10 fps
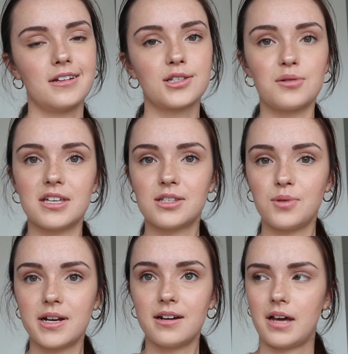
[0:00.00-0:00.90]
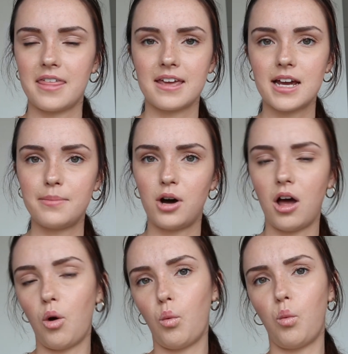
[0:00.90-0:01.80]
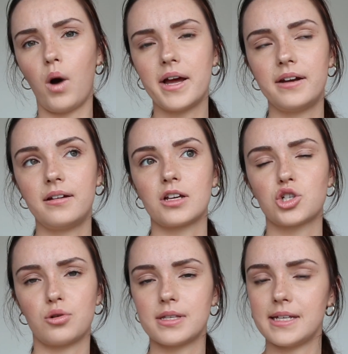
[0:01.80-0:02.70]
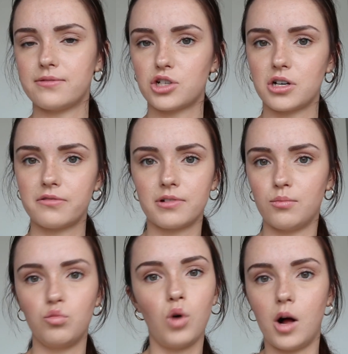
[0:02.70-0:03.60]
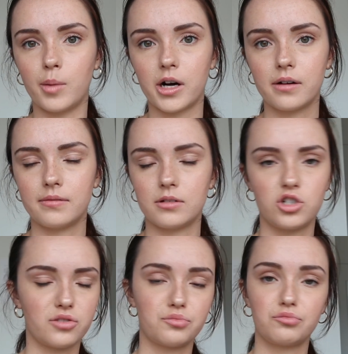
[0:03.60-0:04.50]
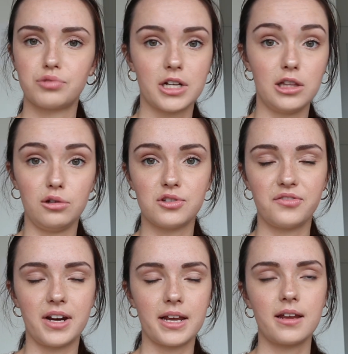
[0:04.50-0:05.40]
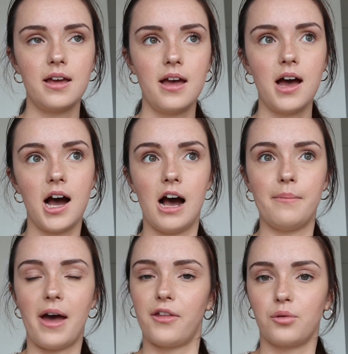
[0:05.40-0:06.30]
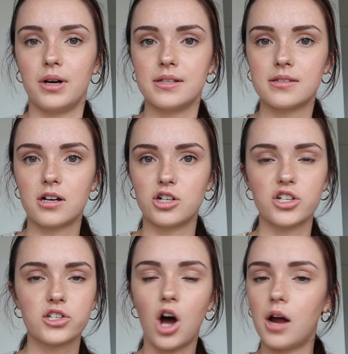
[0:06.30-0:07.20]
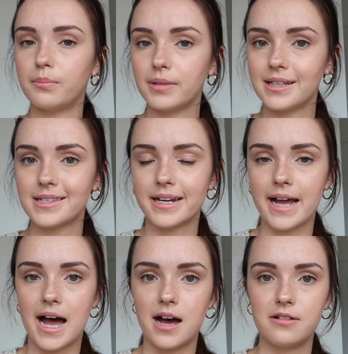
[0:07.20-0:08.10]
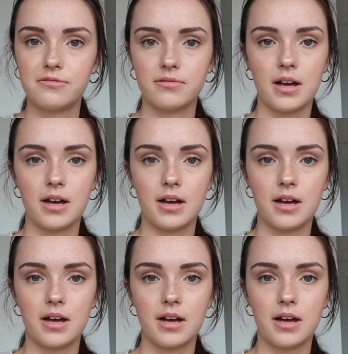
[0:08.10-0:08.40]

So this one, I think I bought one short sleeve shirt from Walmart, just pretty loose fitting. Other ones are just cotton blends that I have,